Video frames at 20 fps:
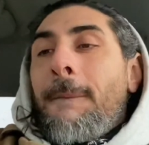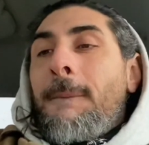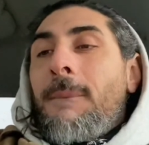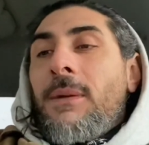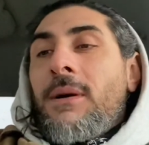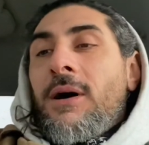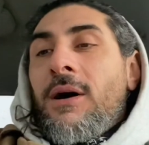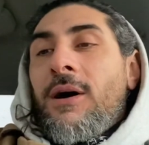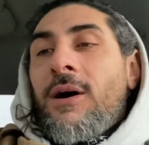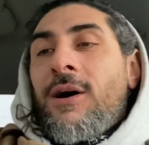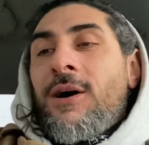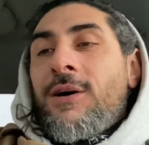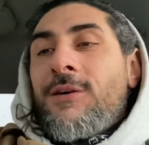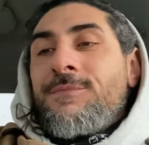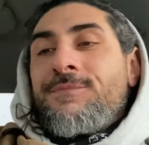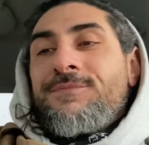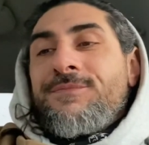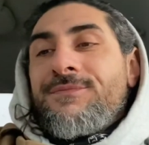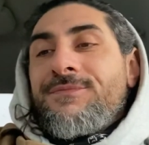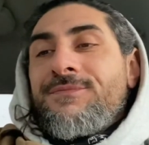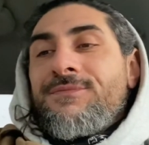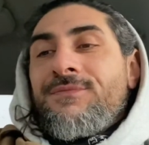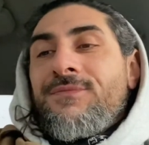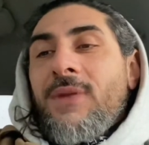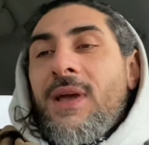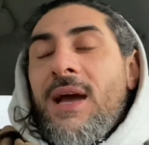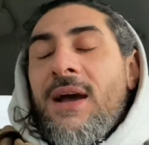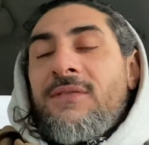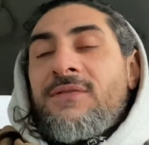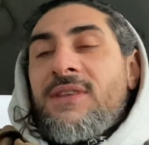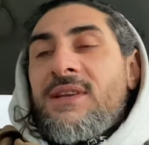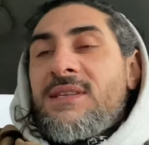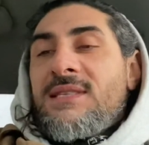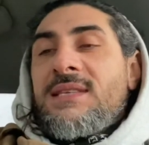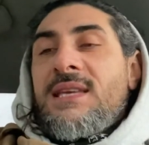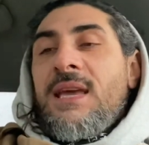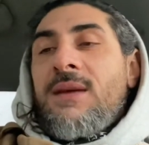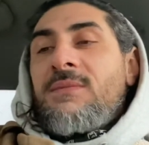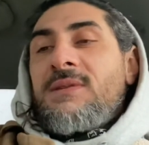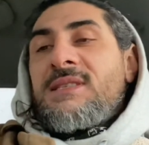Uh, after this
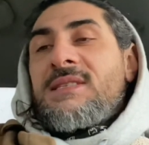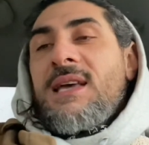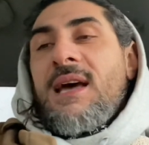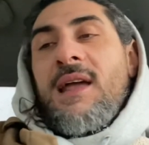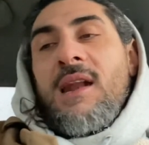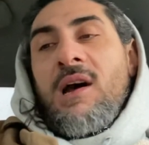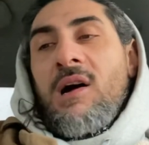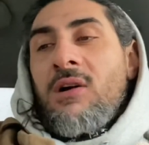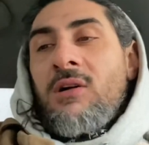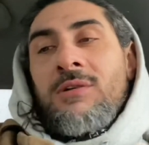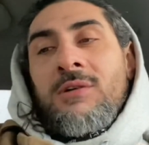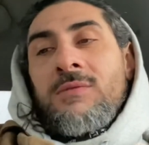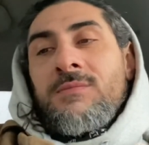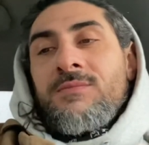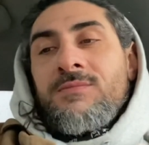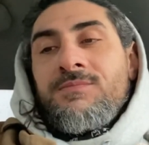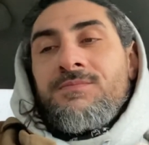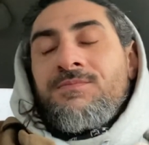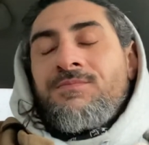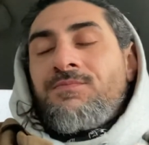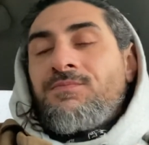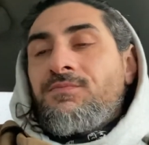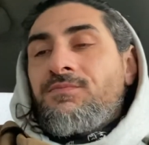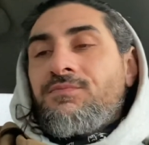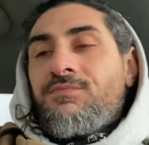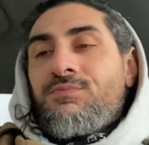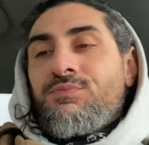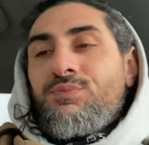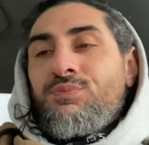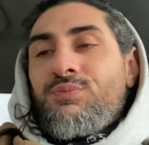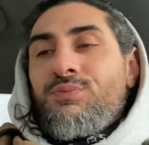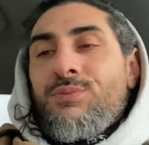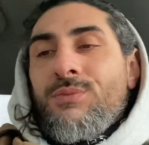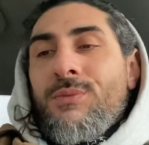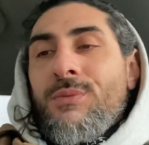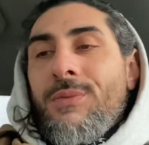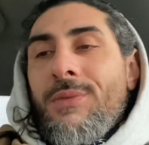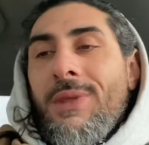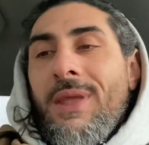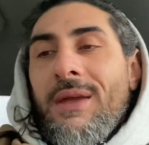game, he sat out,
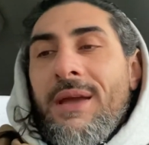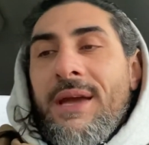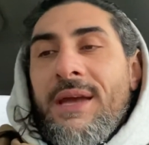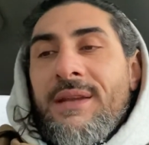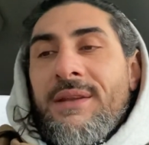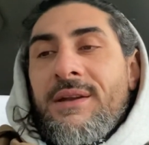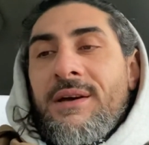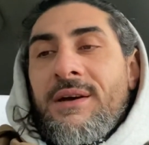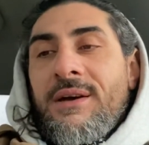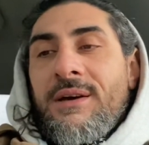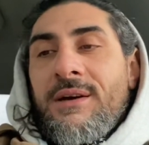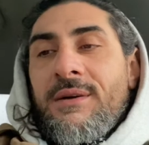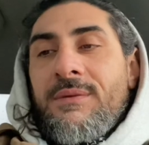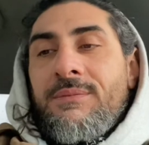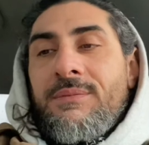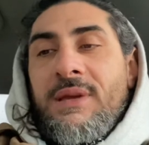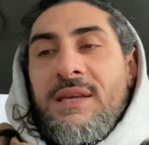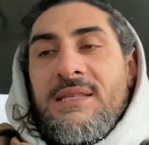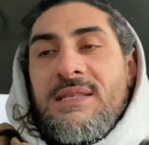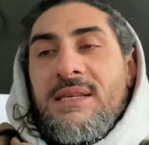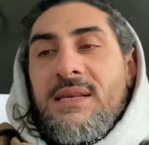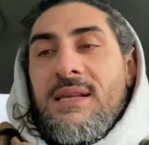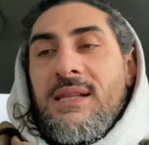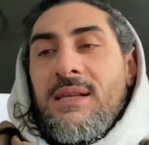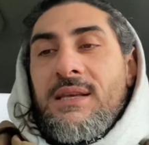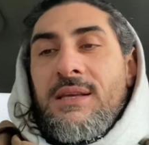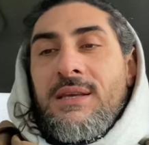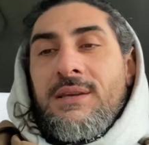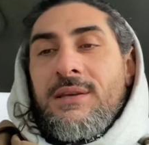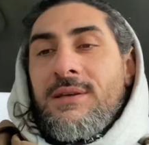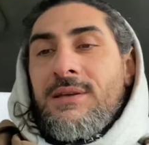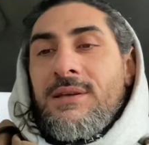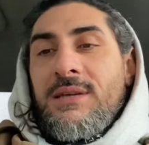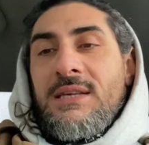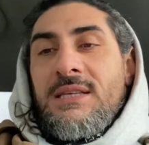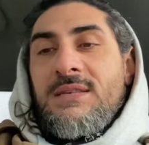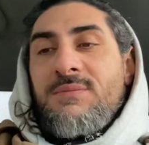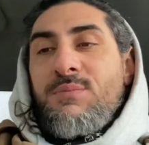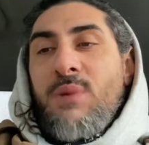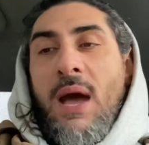and uh, basically
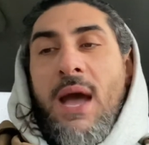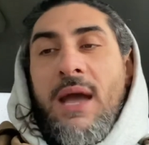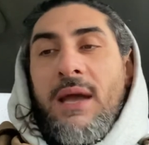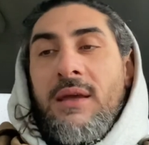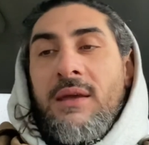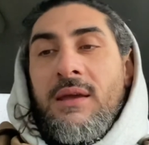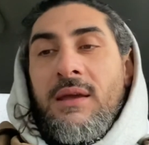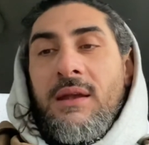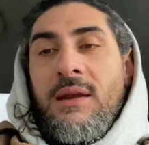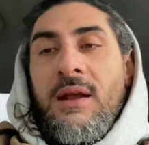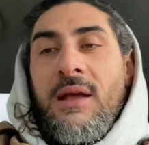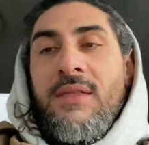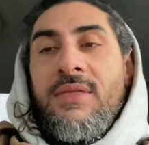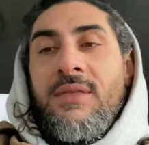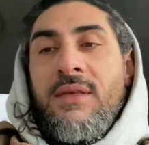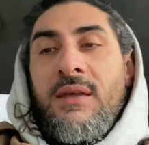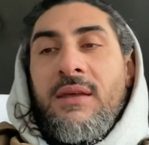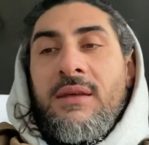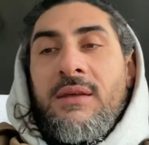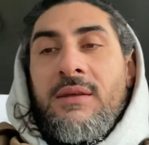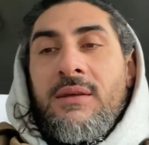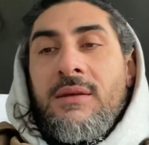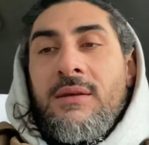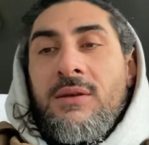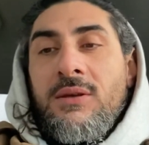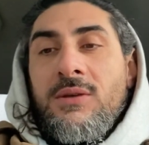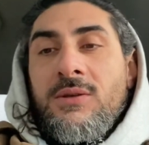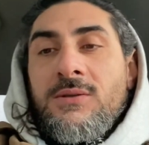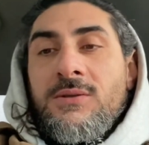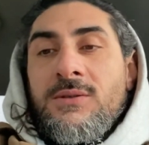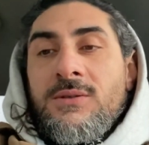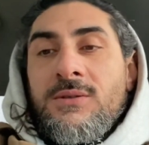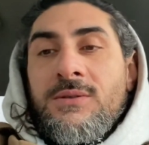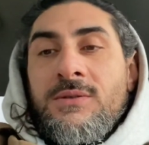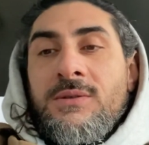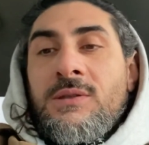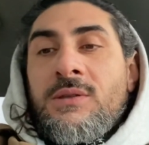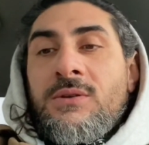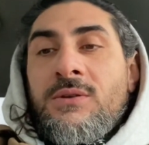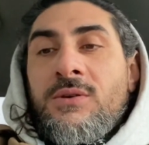he's back. And I think,
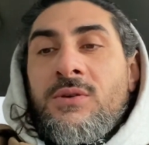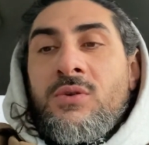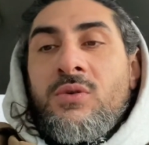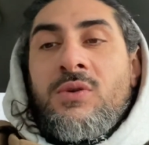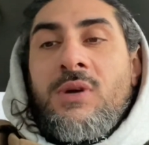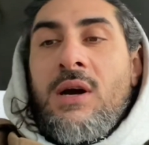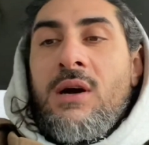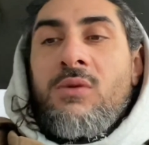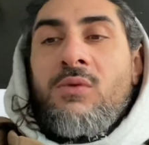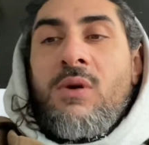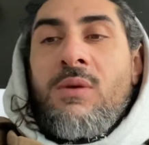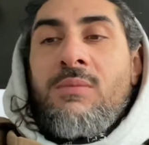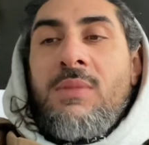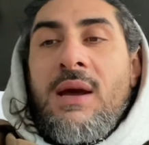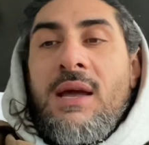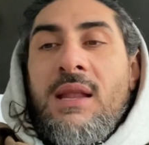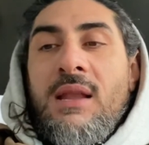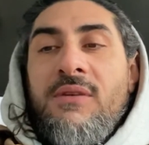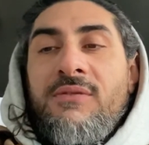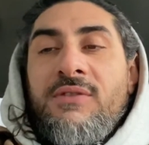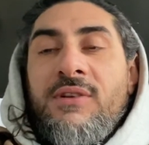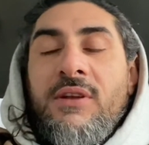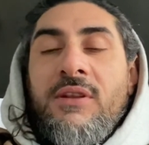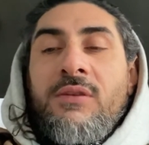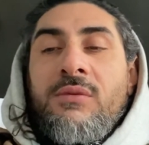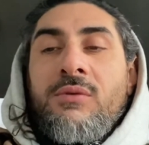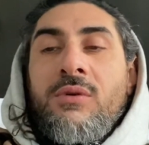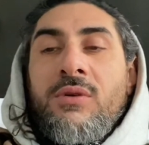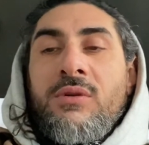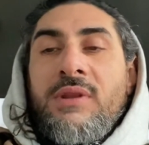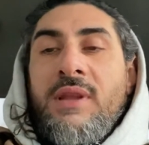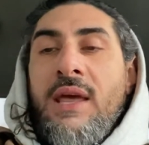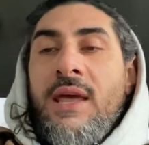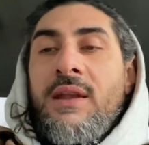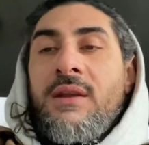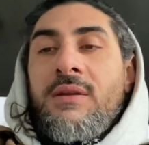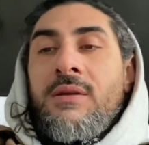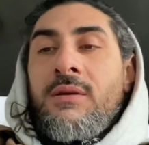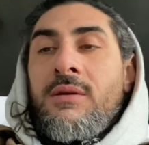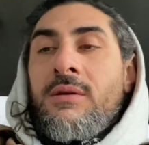you know, UConn won by 11 on the road.
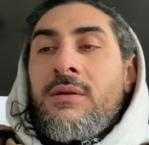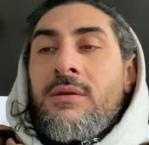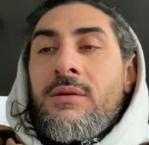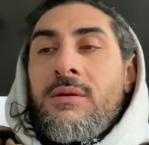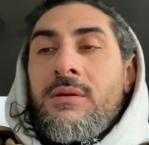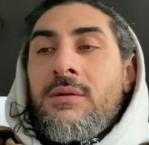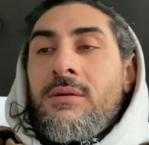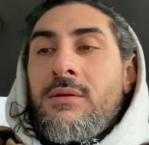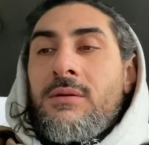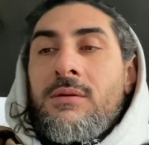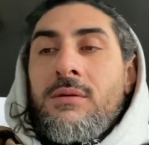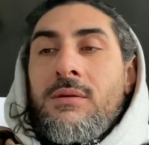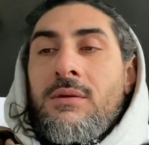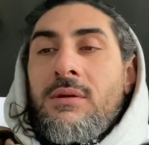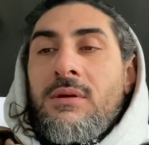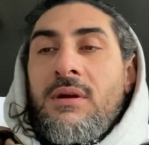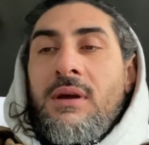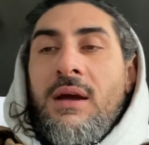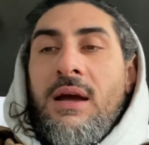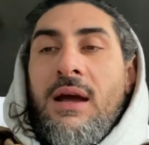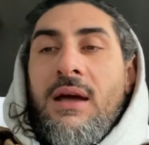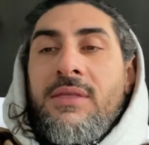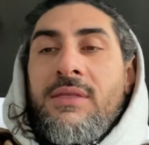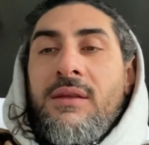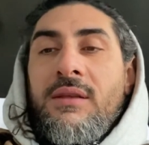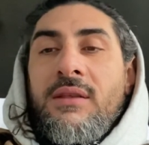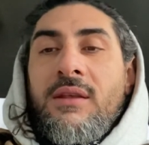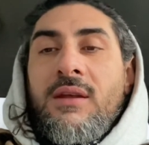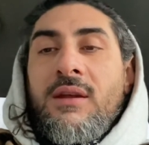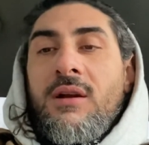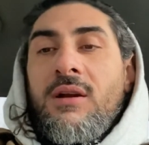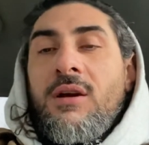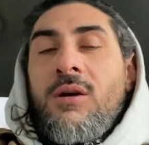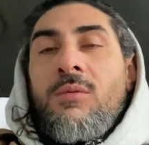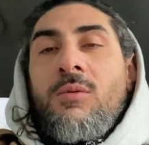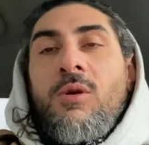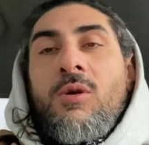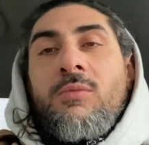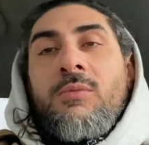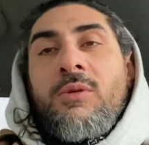Then I think they're gonna come
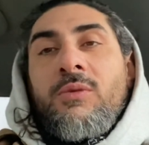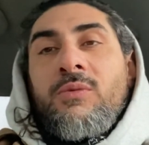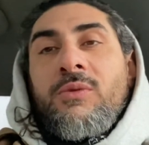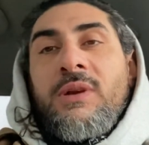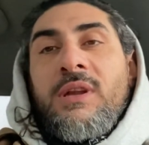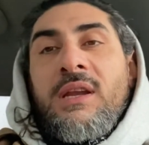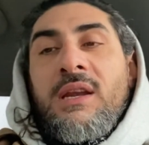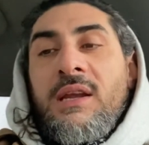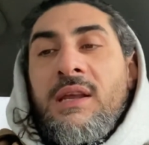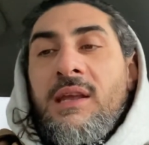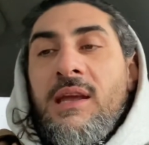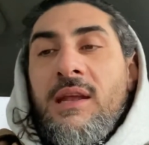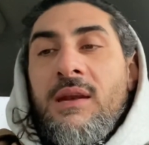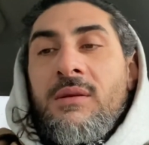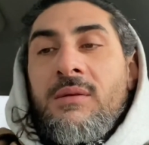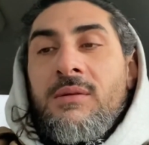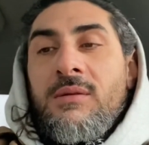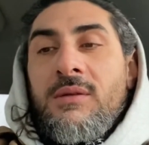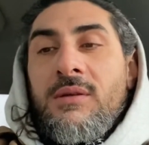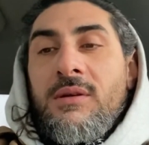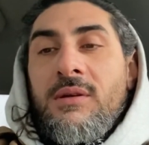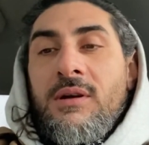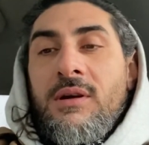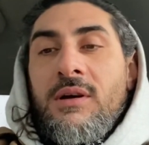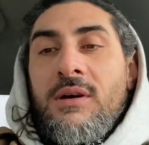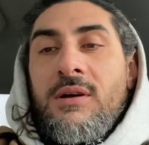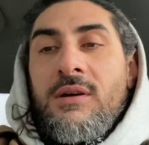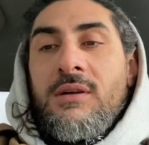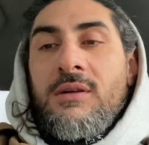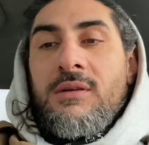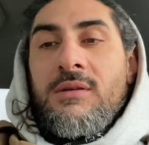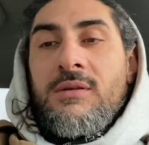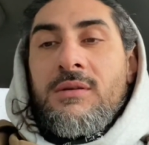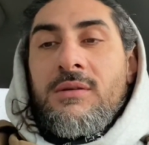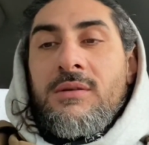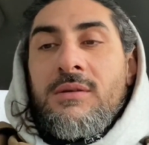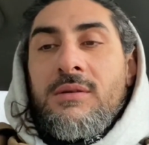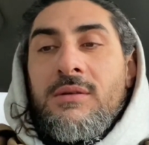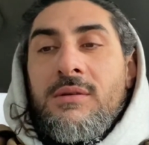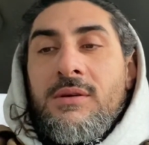home and win it again. Uh,
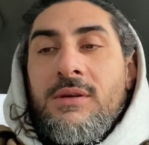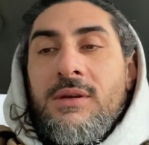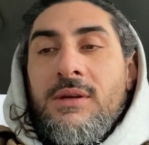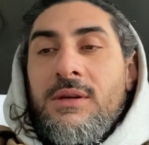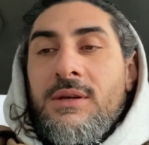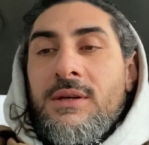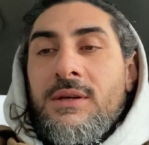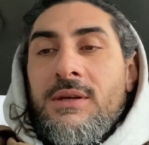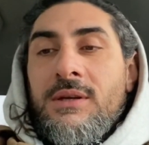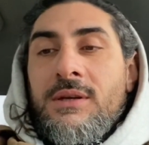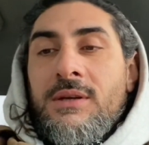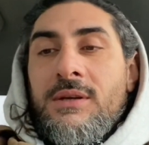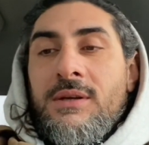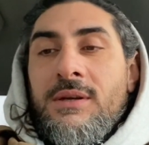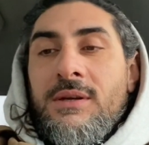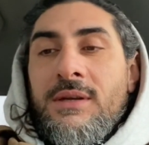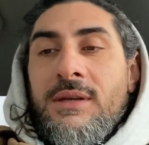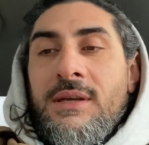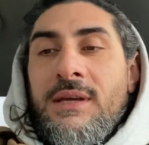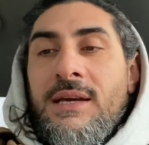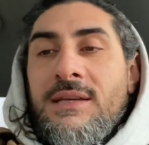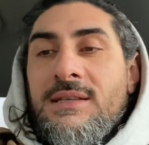he has to